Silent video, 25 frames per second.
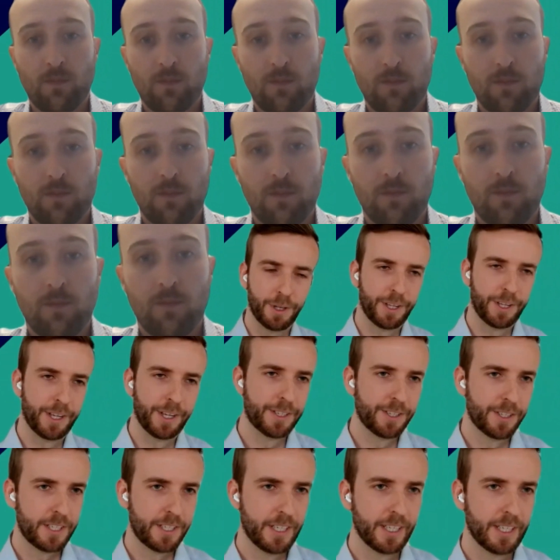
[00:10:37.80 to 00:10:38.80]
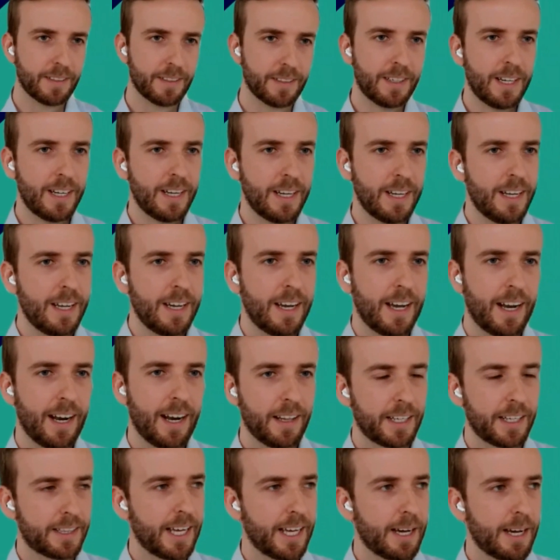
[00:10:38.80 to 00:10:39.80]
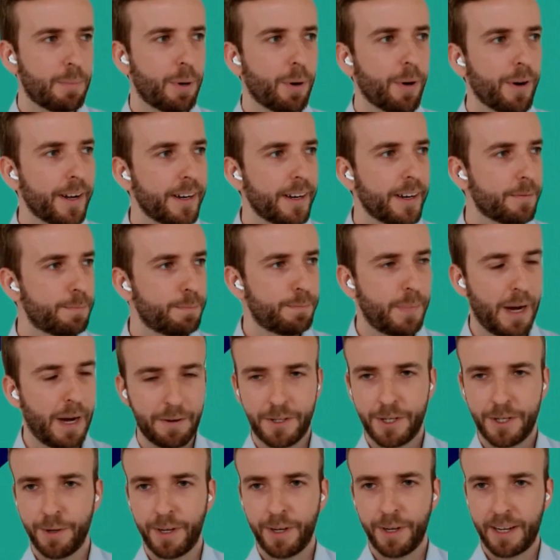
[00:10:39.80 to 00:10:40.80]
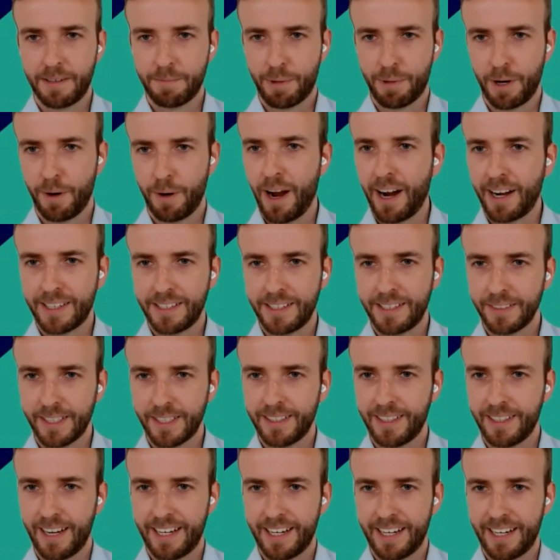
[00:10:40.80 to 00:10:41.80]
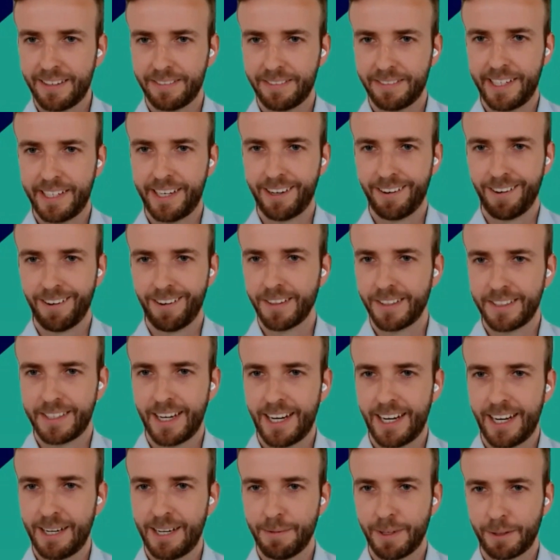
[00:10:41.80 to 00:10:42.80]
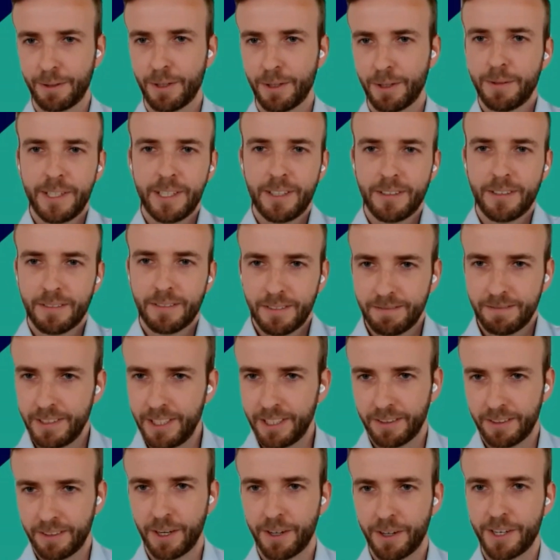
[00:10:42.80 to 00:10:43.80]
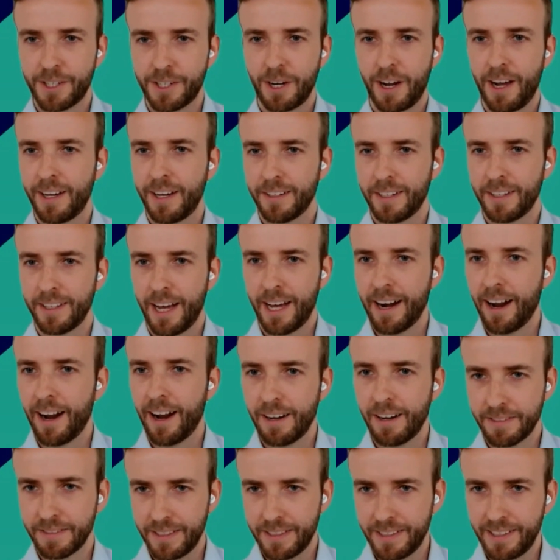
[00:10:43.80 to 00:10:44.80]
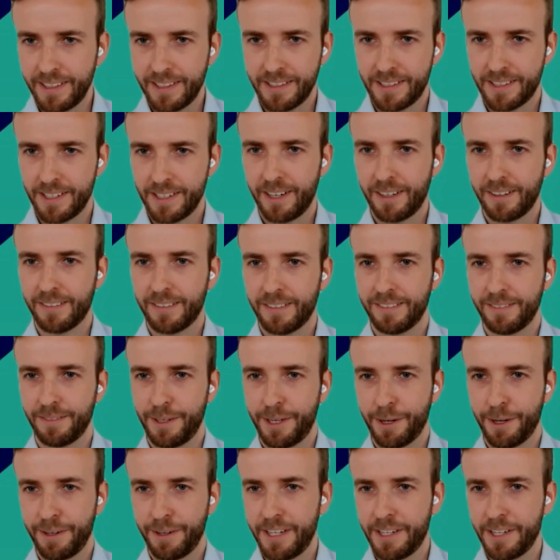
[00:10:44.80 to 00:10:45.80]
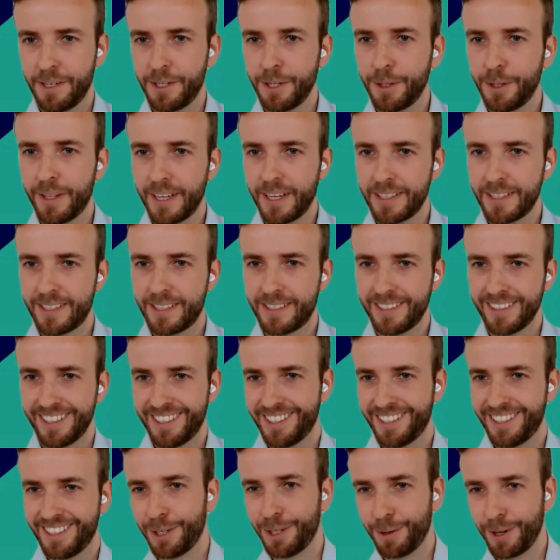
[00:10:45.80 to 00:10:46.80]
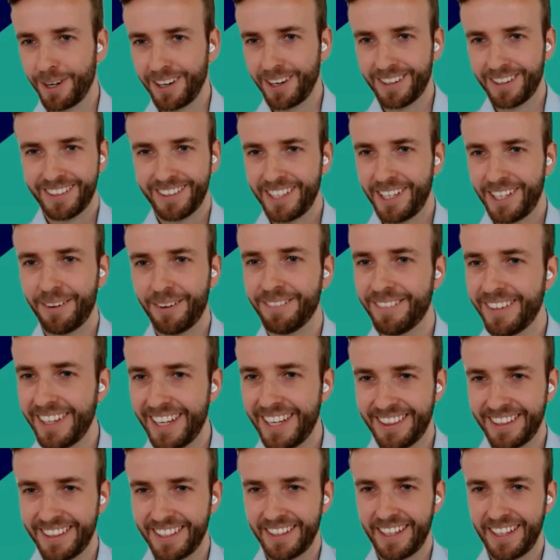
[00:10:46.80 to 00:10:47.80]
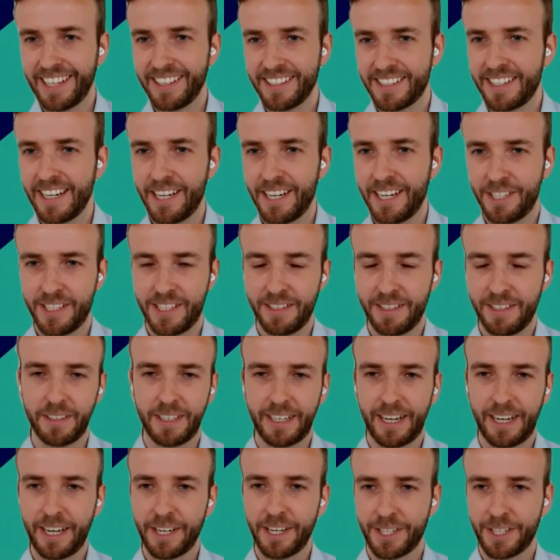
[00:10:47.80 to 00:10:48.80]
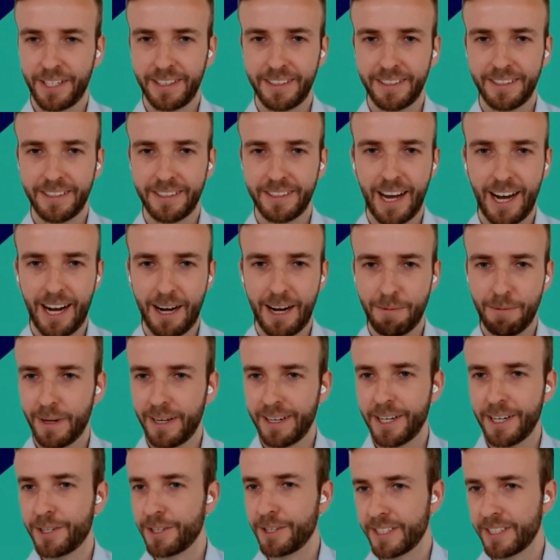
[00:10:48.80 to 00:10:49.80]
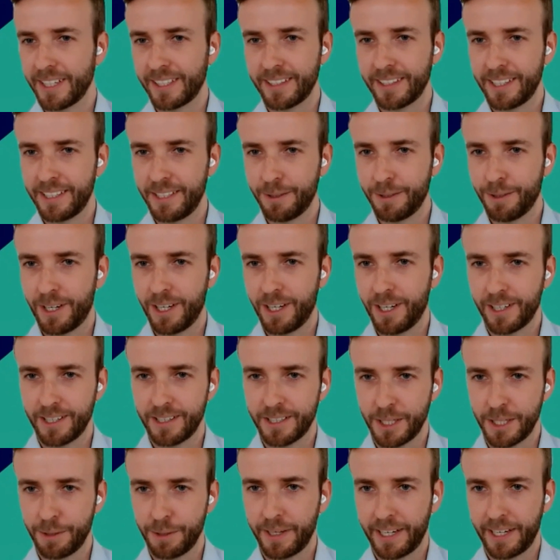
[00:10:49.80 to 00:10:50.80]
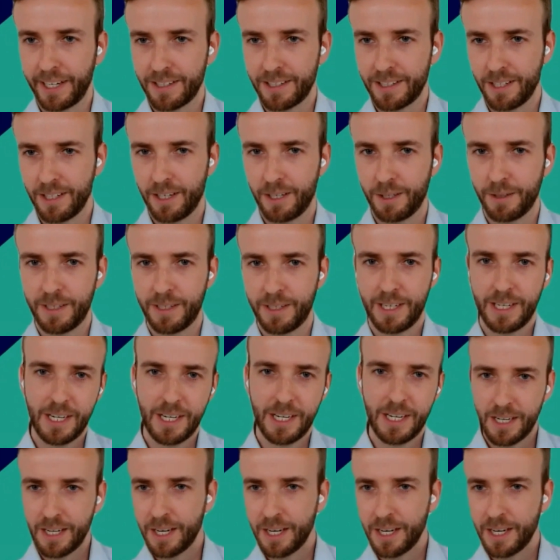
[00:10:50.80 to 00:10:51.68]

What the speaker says: Yeah, really interesting. And I like that point about doing it proactively. I definitely hear all the time, like, well, we don't, go to trial that often, and so we don't need to do this until we're, in the late stages of litigation. But interesting that you all are doing it so